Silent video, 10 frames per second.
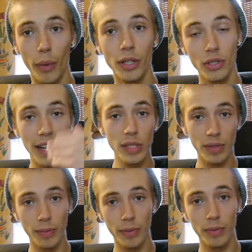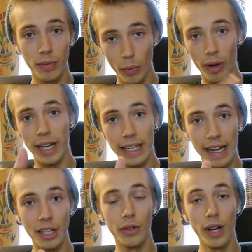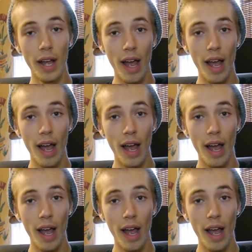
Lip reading: works, so that's where I get at you,